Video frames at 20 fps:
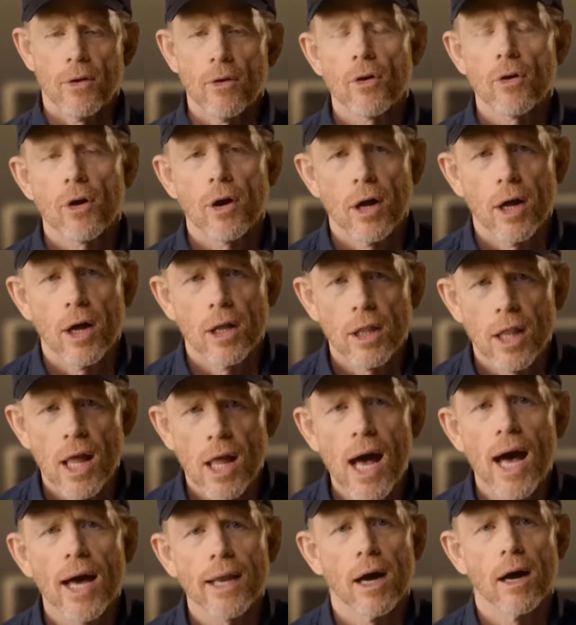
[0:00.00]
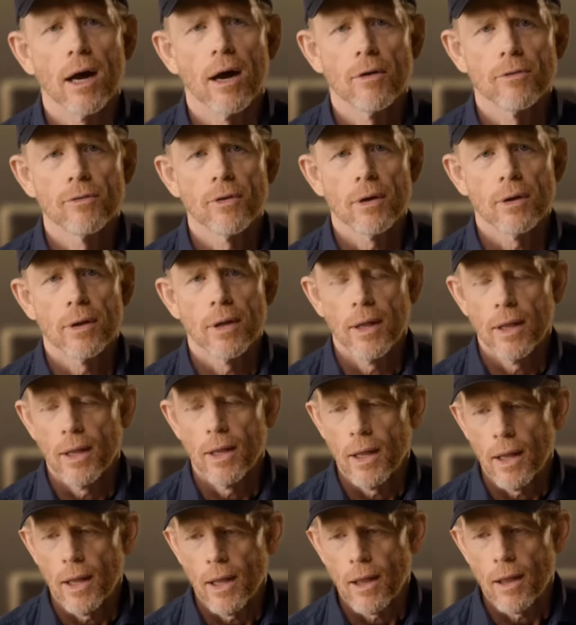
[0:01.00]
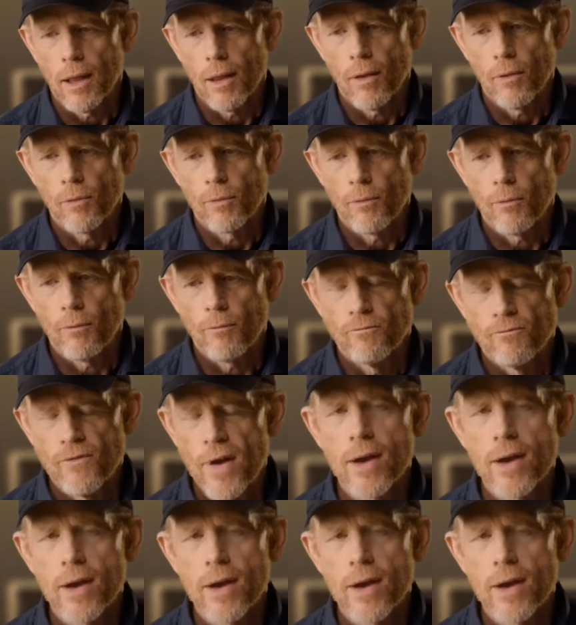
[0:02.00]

to trust them to deliver the performance that you need.